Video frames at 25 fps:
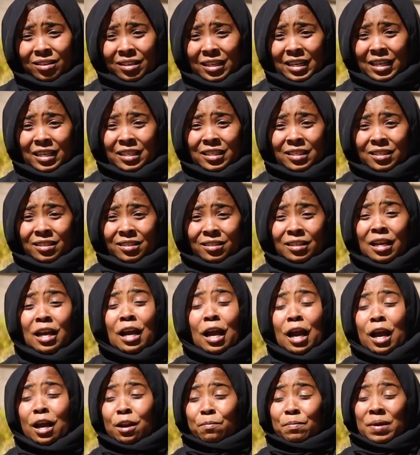kgs,
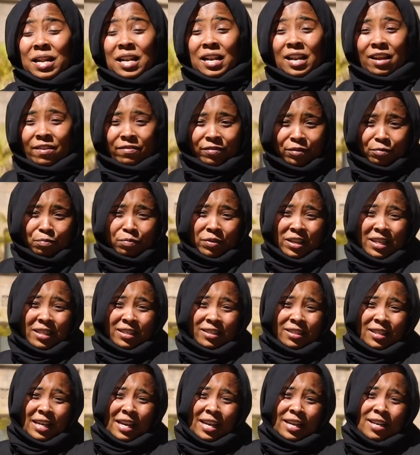and my left
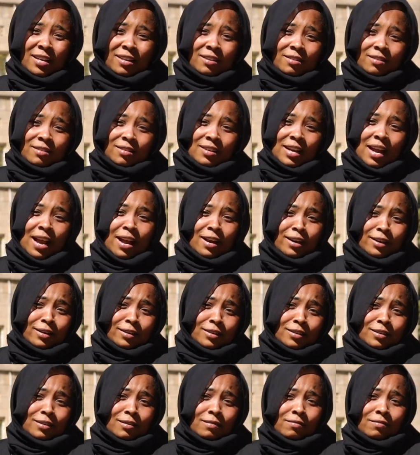breast had
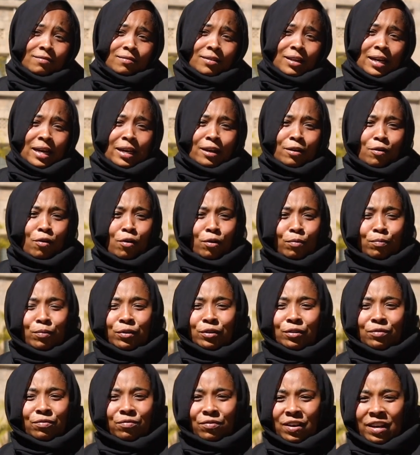carried like
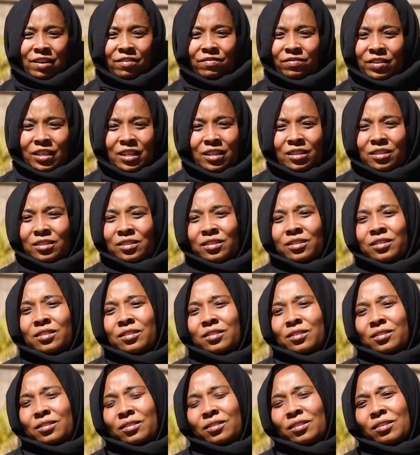almost 5
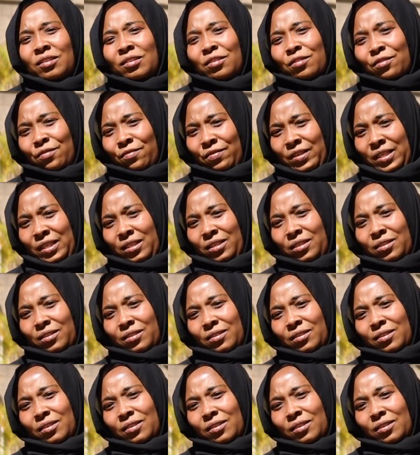kgs of it.